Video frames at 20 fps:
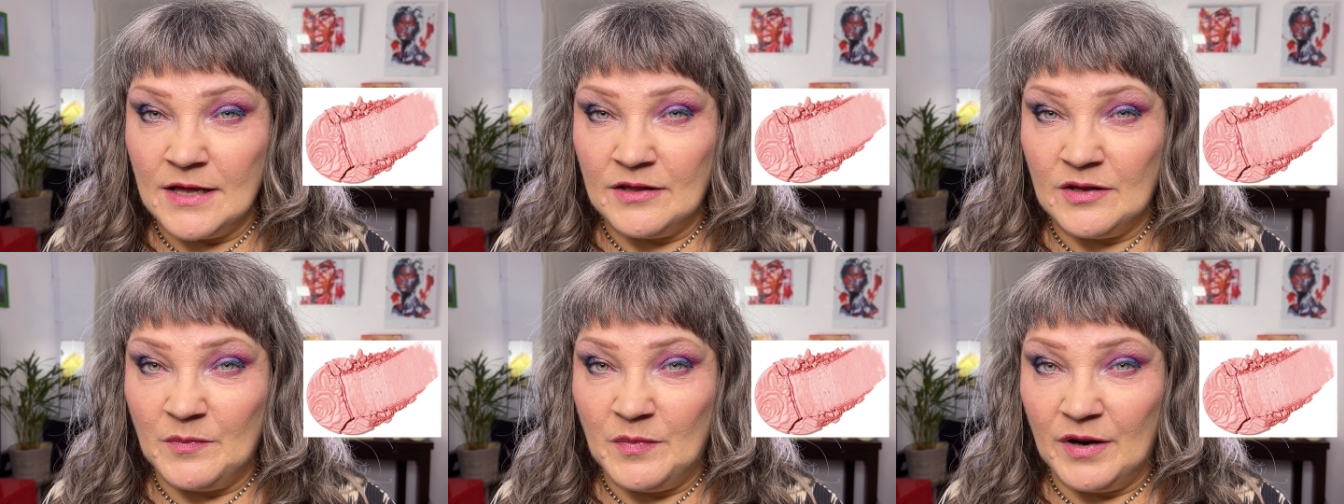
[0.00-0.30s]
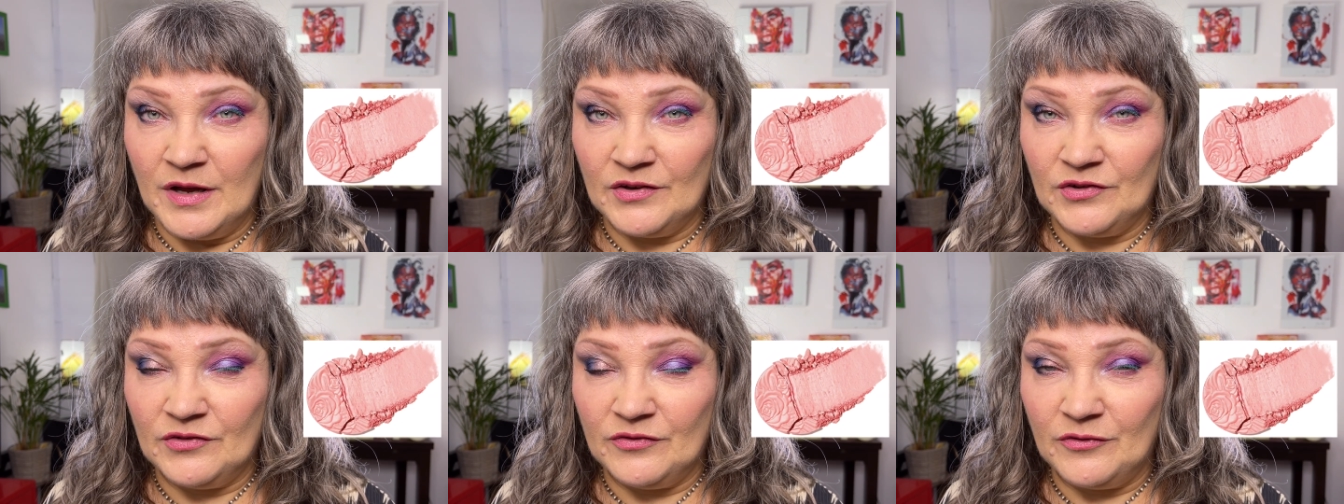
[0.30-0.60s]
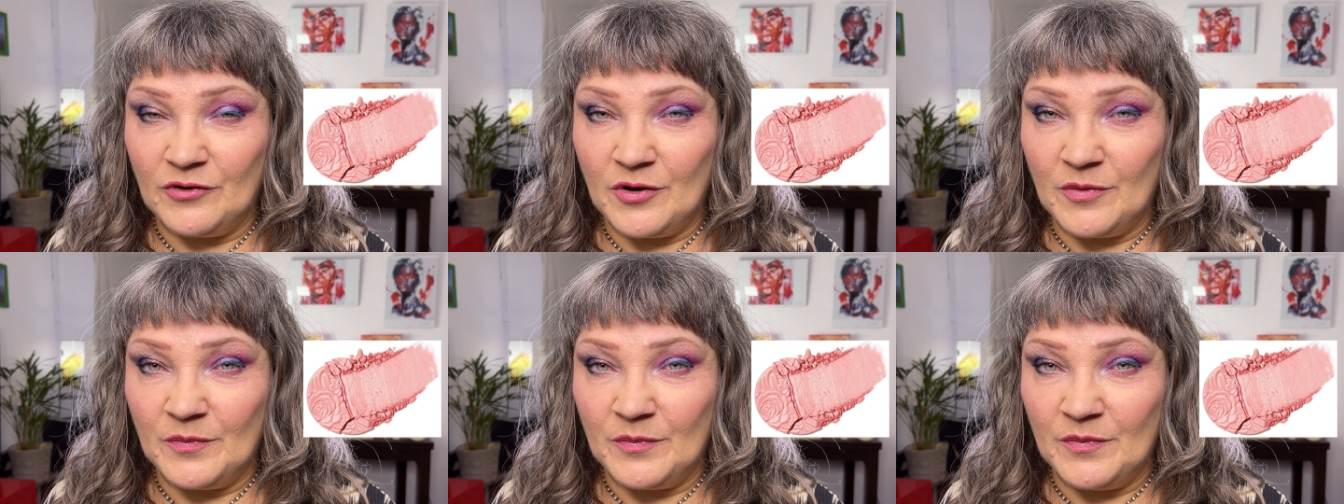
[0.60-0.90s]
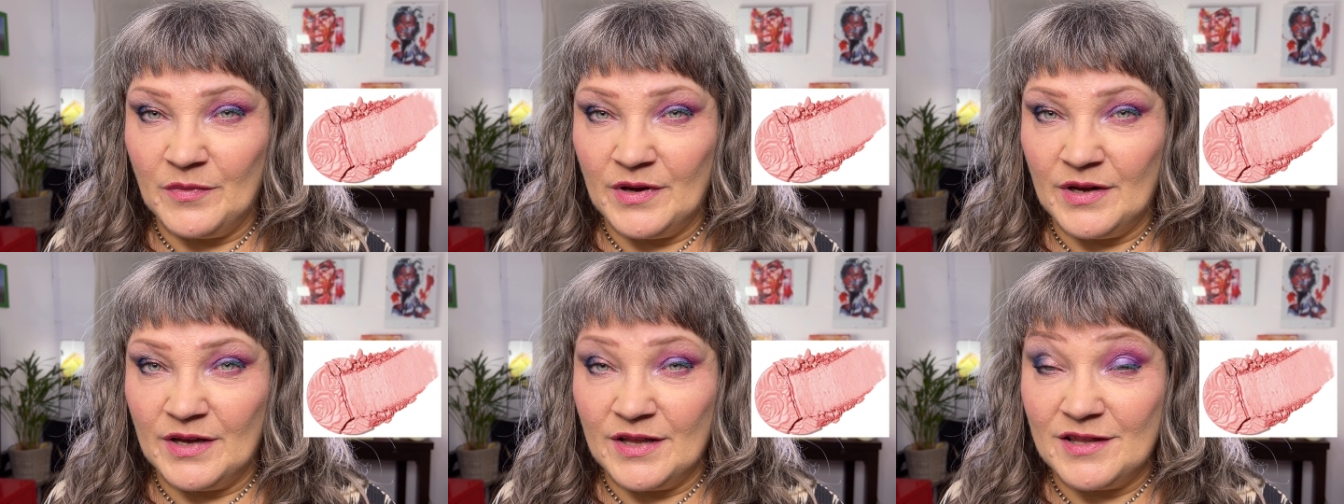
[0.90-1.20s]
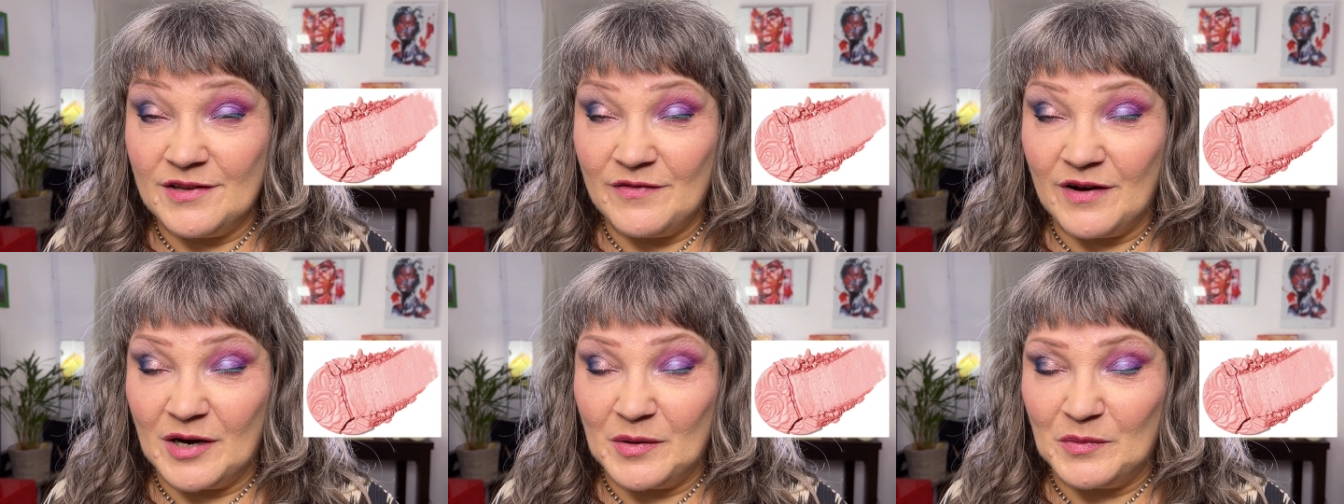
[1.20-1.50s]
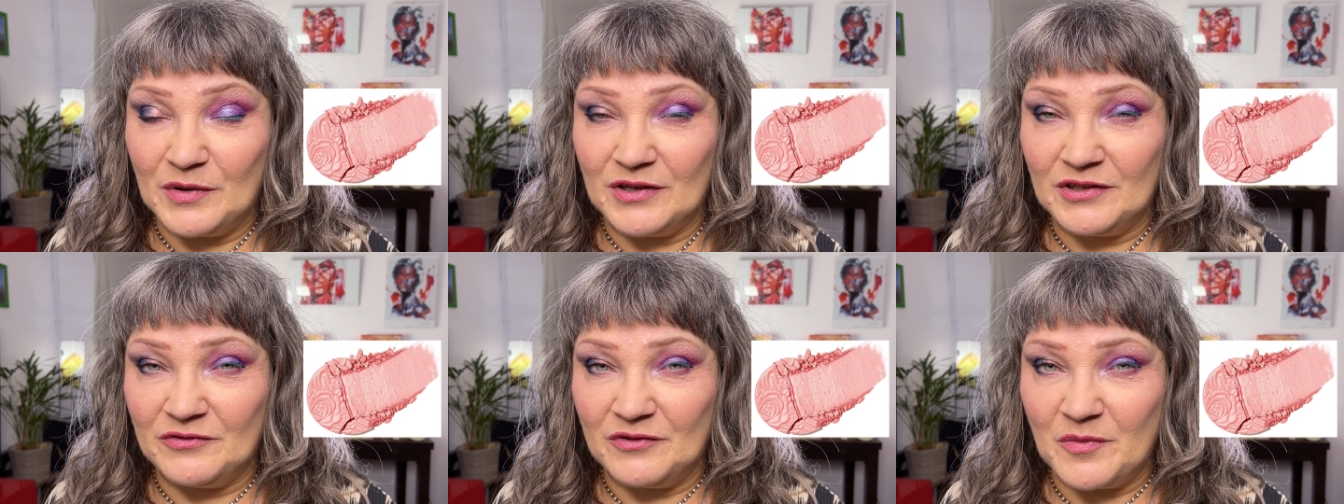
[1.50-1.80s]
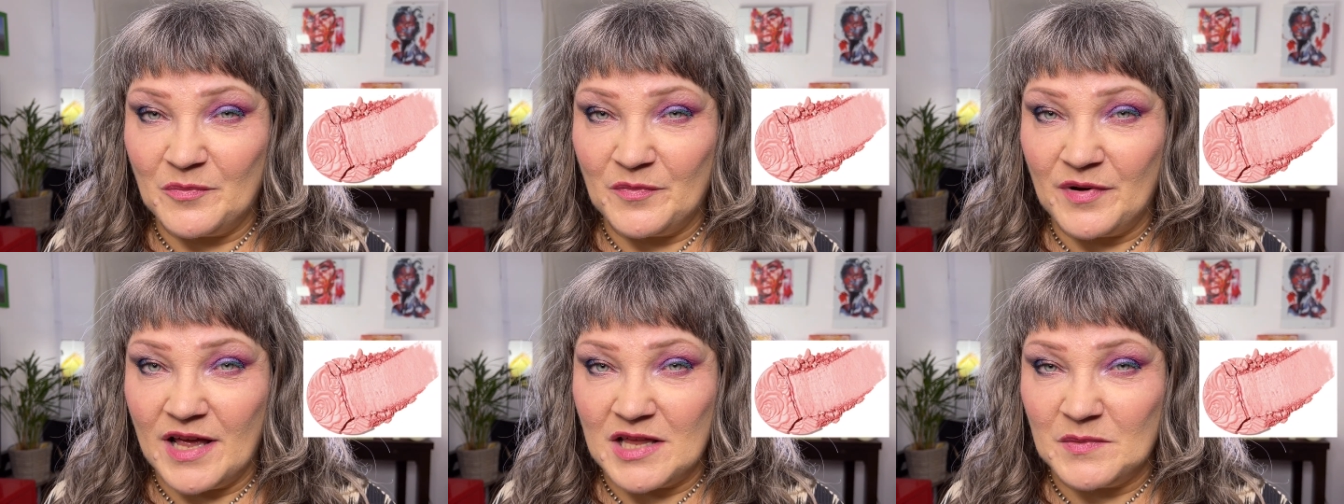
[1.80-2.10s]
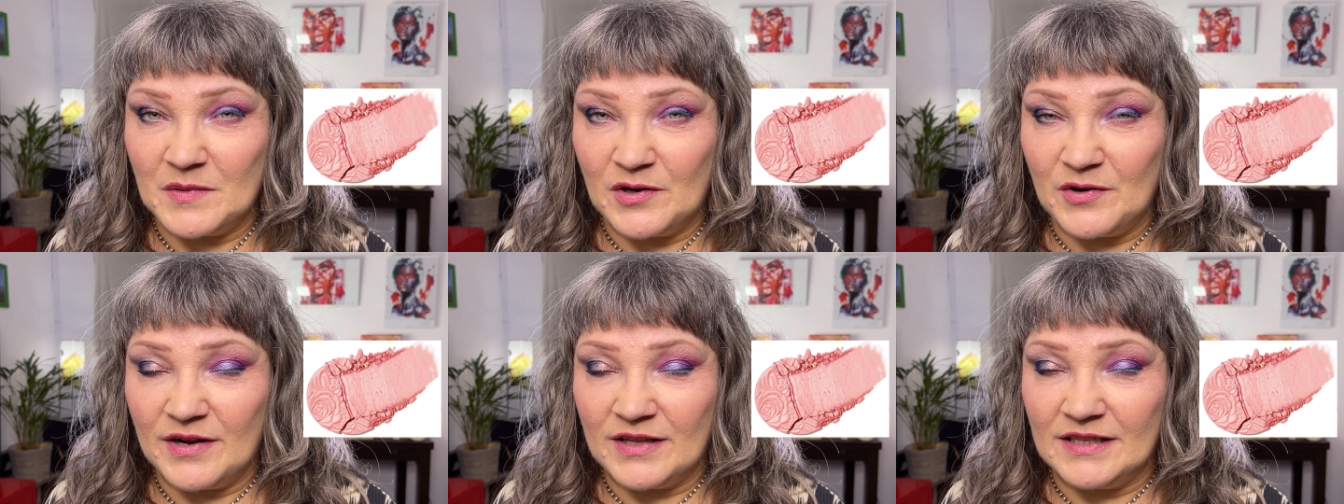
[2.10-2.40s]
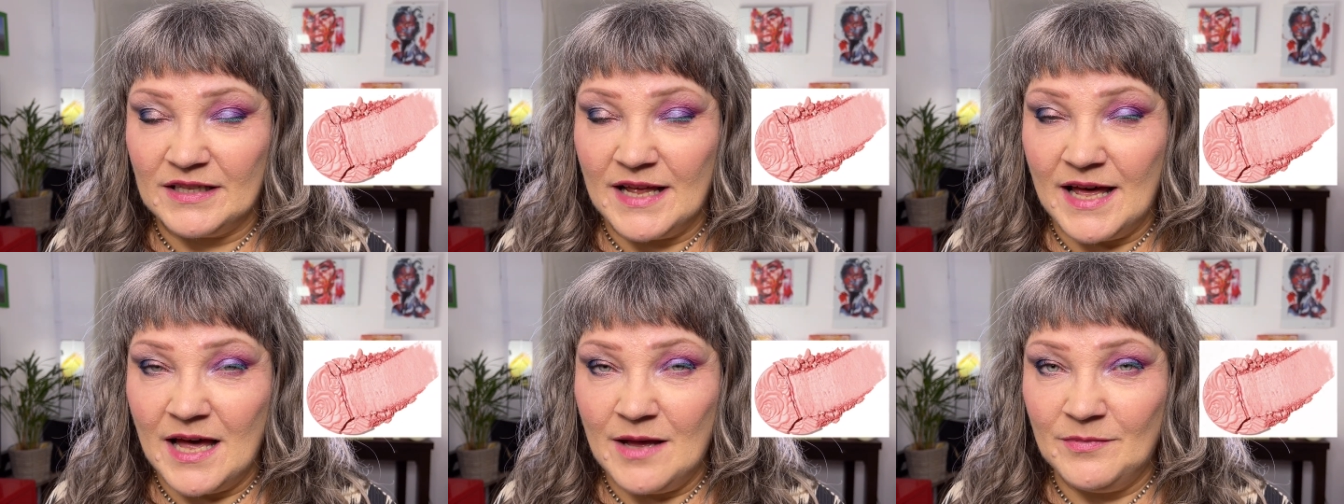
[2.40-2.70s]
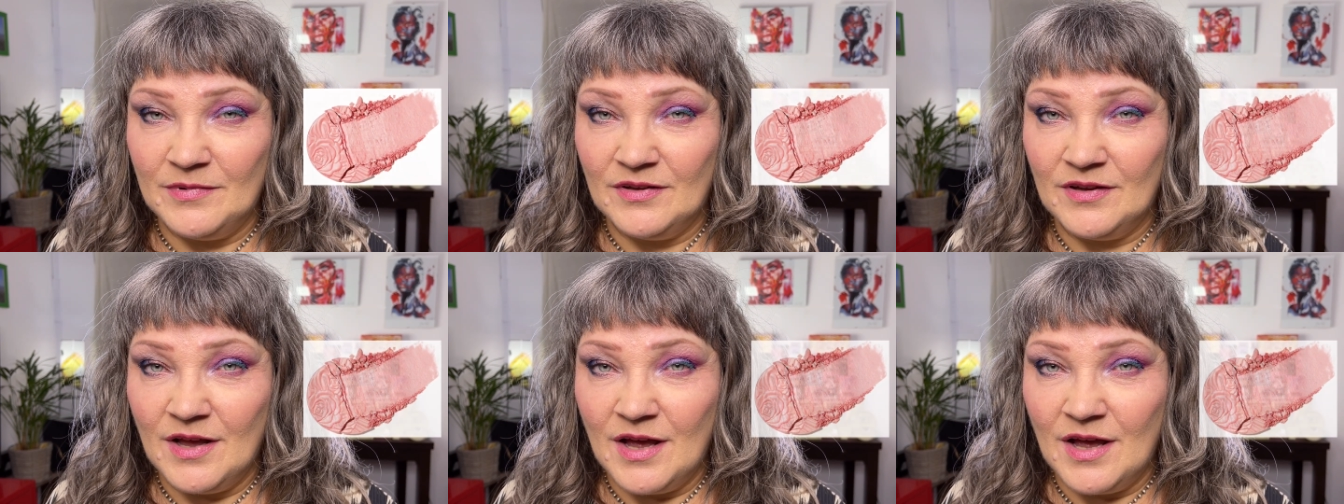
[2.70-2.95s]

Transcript: the blush from Divine Blush from Pat McGrath Labs,